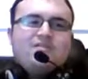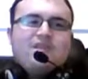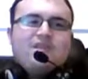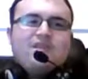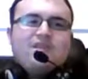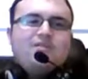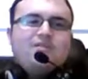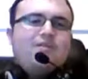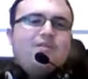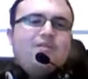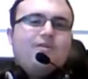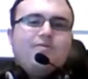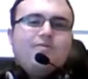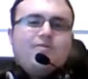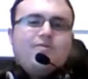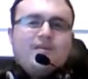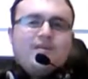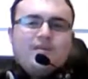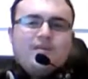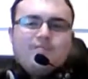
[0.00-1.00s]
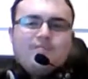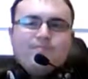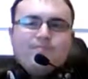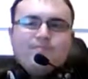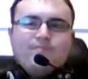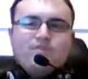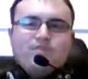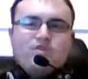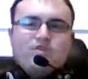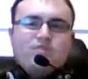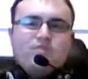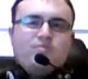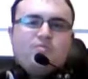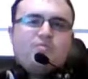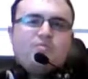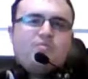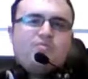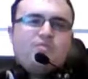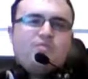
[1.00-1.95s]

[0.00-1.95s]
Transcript: like clothing show up as